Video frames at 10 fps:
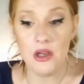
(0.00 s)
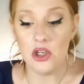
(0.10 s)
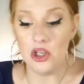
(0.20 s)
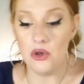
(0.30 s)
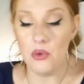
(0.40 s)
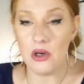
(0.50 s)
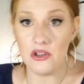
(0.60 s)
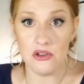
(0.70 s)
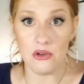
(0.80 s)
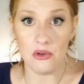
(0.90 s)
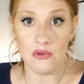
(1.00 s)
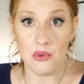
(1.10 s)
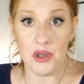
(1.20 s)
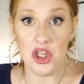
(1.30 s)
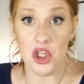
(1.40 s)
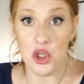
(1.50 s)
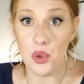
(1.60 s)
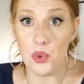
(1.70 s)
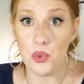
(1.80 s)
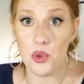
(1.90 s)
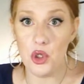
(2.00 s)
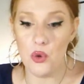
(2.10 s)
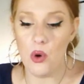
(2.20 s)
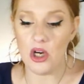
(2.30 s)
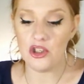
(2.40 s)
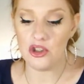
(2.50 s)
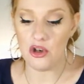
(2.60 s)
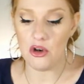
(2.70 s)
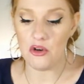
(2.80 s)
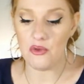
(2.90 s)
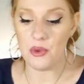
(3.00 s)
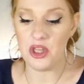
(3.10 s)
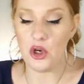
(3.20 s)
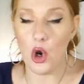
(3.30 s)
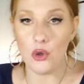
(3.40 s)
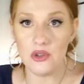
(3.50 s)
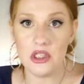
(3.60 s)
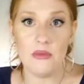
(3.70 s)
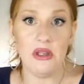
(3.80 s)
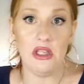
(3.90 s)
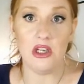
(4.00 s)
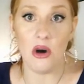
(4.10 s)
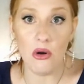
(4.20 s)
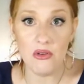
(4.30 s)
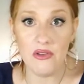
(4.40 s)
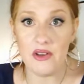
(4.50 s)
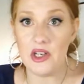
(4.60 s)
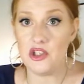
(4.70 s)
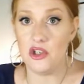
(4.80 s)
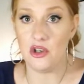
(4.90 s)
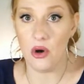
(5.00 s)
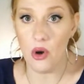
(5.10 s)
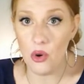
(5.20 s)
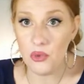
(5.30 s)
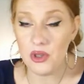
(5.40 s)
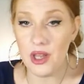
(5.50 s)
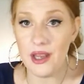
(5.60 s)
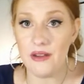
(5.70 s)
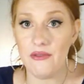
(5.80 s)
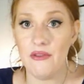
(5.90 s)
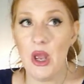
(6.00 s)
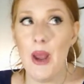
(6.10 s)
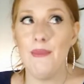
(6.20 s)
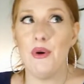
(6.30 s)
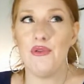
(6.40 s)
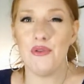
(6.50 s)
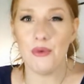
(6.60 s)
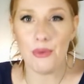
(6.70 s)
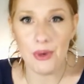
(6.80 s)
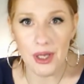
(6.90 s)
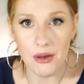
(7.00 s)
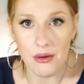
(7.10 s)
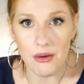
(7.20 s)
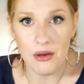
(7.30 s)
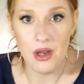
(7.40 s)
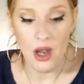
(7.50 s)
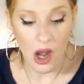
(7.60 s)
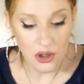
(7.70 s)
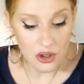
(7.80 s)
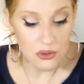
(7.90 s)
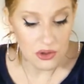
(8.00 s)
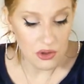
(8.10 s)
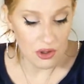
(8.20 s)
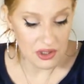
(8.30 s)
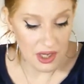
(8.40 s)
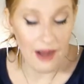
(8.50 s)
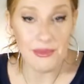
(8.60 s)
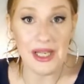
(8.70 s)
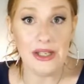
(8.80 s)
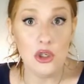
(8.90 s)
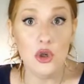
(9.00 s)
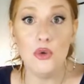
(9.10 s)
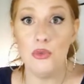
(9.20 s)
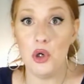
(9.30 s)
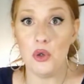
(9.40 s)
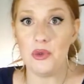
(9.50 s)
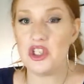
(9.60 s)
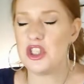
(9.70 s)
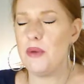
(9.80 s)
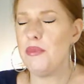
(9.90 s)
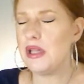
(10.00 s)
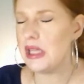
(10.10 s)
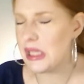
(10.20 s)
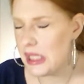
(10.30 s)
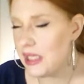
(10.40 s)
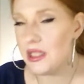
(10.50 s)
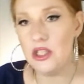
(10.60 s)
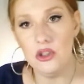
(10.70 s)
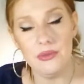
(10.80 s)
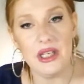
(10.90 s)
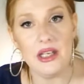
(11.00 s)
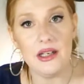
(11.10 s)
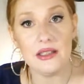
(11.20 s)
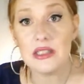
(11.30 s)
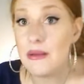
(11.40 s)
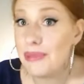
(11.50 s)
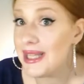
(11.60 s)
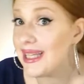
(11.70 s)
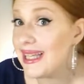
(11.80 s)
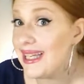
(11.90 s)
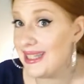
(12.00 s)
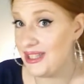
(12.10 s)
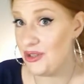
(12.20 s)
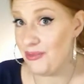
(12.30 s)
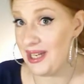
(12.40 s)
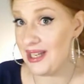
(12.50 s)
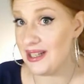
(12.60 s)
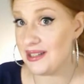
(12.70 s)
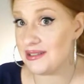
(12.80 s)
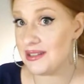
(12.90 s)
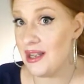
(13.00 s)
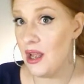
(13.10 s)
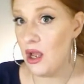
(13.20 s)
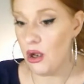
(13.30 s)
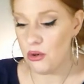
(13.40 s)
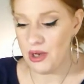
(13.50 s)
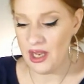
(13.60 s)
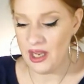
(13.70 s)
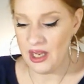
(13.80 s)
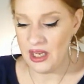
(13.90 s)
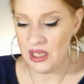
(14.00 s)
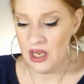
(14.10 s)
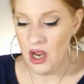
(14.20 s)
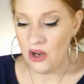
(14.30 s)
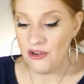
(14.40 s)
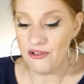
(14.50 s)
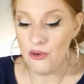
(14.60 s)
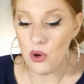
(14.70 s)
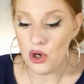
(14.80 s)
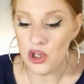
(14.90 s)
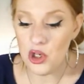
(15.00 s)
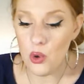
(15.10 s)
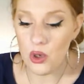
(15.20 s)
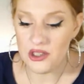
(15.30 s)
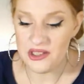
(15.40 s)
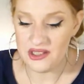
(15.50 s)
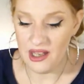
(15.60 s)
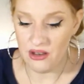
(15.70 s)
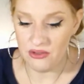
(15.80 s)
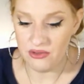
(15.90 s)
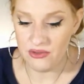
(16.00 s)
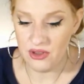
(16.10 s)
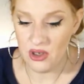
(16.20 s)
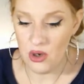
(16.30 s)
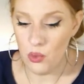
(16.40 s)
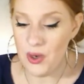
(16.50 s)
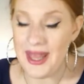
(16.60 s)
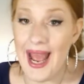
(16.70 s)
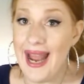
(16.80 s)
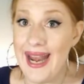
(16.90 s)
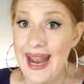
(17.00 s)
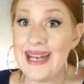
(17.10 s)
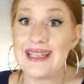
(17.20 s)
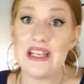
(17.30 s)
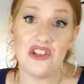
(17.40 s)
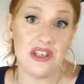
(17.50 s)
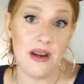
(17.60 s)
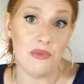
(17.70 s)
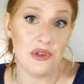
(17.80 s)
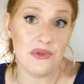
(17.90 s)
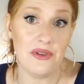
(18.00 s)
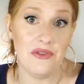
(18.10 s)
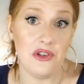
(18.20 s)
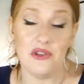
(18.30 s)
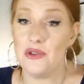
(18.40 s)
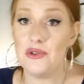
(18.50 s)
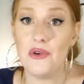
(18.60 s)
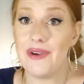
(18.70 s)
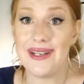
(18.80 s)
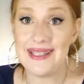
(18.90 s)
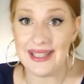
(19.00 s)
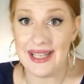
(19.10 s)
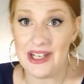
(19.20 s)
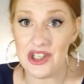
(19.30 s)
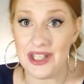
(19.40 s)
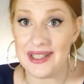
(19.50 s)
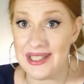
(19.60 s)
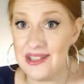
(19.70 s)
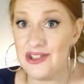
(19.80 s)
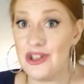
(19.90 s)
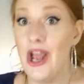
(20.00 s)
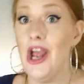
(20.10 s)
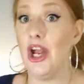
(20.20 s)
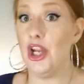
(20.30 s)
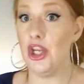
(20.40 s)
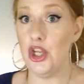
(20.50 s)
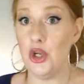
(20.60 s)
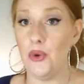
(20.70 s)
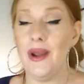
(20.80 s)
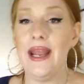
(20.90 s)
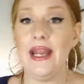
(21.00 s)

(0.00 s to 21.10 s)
You want to start over with you. You want to start over with your own stability, your own foundation, your own life. But for real, a new start is coming, new moon, which is completely new beginnings. Completely new beginnings. Okay? For yourself. And there's Temperance in reverse. So there's no reconciliation. This is you.